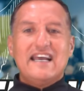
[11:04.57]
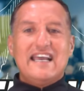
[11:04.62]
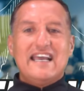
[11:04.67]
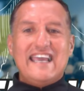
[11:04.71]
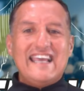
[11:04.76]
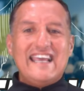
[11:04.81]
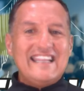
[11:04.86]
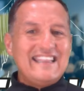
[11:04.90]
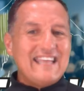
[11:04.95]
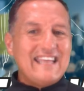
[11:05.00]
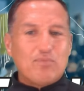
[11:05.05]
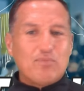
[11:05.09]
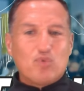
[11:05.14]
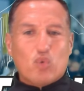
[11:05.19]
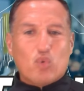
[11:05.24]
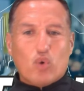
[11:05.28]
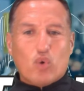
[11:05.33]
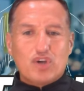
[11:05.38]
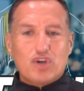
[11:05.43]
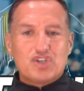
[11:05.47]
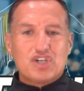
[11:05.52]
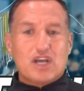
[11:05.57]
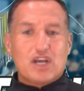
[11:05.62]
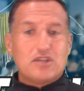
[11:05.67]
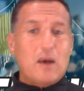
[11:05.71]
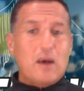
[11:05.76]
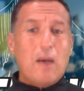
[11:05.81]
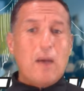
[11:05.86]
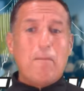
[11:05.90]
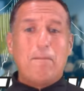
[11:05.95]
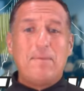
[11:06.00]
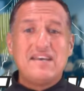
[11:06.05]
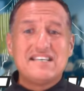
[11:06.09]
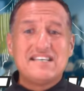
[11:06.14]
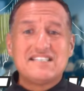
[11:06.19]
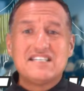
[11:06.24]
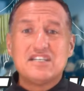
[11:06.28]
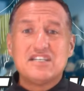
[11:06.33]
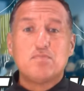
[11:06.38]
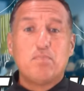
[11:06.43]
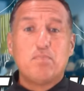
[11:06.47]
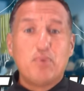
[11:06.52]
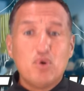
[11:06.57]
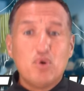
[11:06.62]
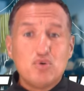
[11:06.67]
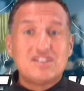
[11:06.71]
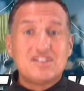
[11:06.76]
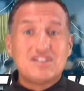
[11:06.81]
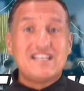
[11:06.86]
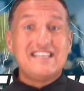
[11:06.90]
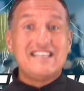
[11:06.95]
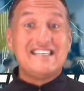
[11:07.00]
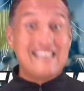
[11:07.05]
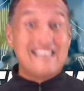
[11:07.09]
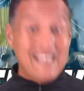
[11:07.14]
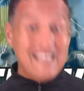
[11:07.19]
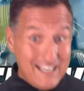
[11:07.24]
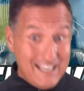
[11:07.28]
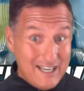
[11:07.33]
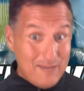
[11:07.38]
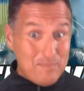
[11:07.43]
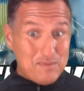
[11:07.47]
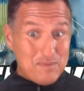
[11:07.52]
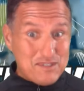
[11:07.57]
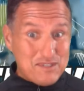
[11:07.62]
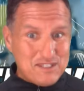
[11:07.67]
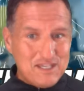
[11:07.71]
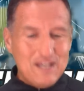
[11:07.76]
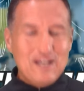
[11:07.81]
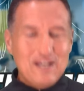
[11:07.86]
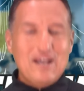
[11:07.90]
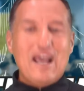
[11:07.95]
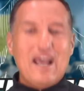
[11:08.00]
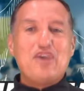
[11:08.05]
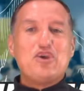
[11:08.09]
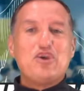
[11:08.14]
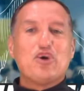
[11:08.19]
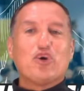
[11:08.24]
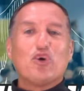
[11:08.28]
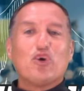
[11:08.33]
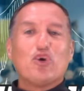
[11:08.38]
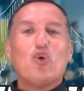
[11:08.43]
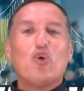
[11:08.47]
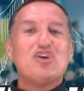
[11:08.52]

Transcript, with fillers: in-depth workshops, a business boosting tips. You're going to